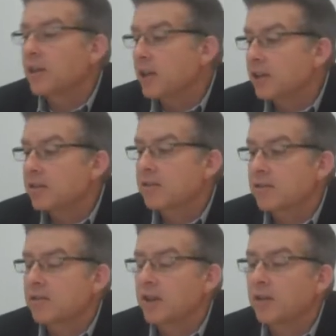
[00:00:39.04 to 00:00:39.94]
that
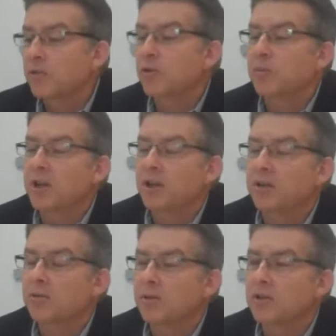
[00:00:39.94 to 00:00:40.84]
have some
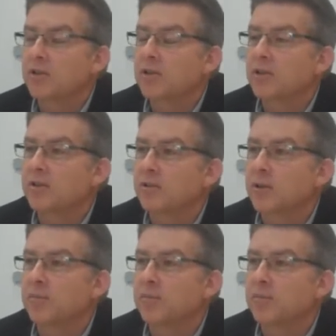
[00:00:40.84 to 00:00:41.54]
inherent risk to